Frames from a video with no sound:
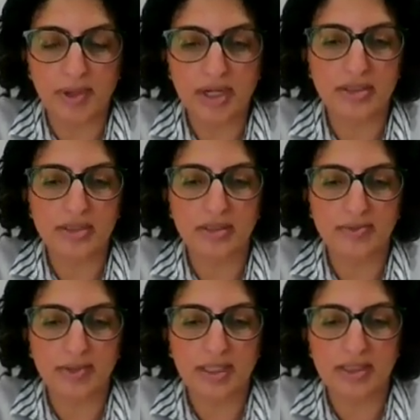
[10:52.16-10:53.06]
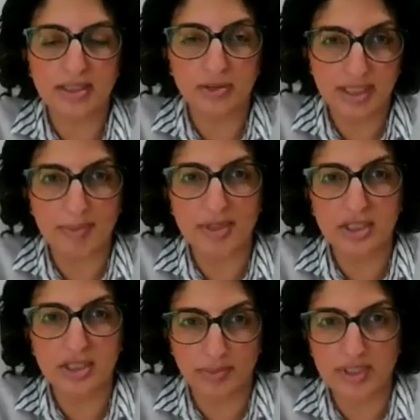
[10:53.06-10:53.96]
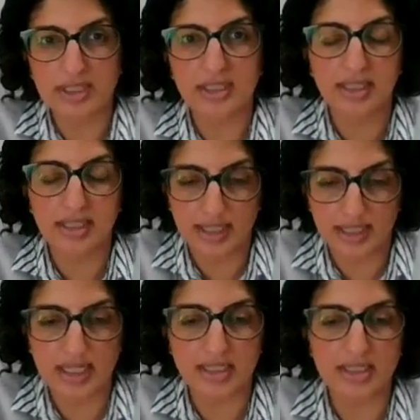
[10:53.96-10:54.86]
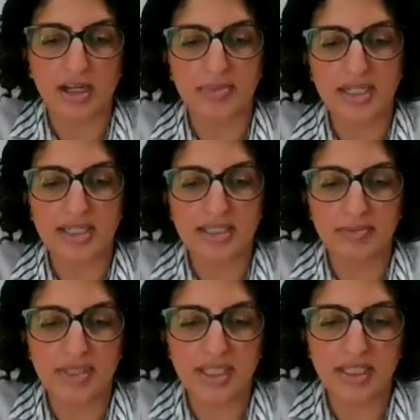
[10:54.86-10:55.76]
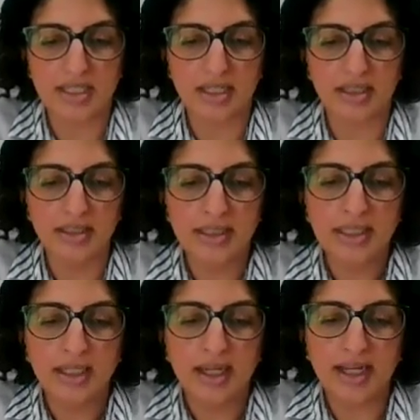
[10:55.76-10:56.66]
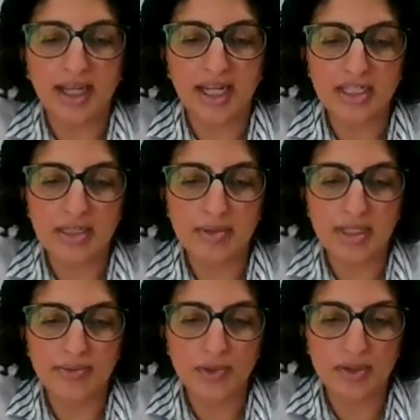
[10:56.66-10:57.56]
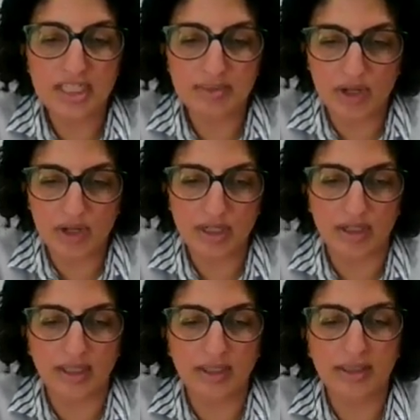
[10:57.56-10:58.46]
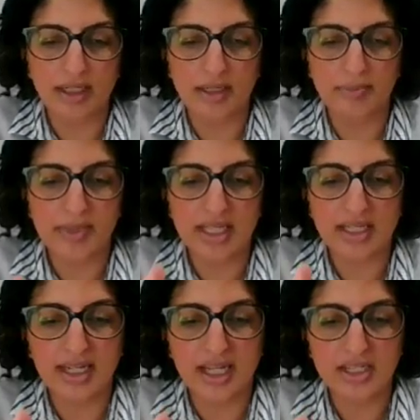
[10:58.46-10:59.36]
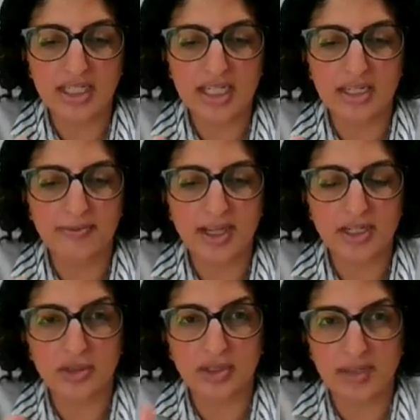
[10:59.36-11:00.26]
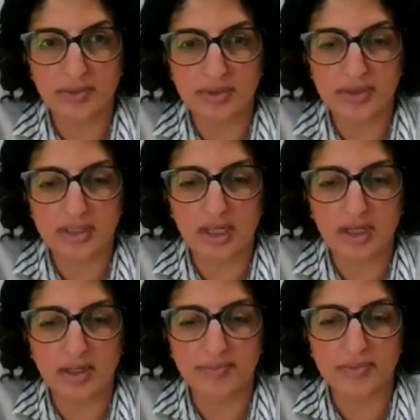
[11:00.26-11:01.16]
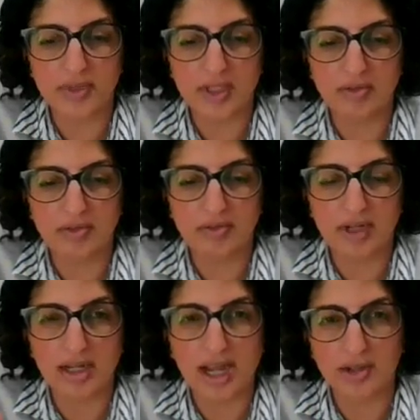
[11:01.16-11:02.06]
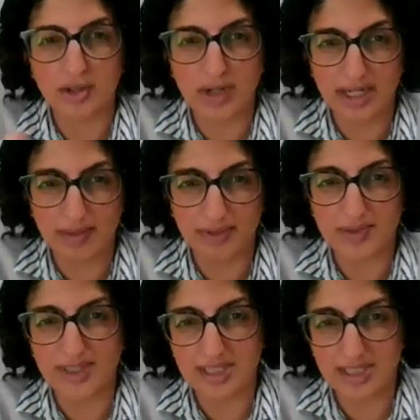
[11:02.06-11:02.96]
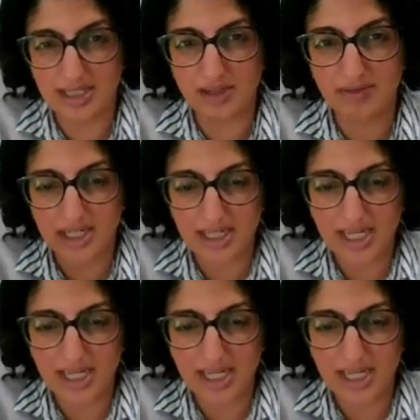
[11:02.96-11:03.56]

promote sort of the sort of damage to the body that can lead to diabetes in particular. And actually, if you're a smoker, it can actually affect your levels, how your levels of insulin are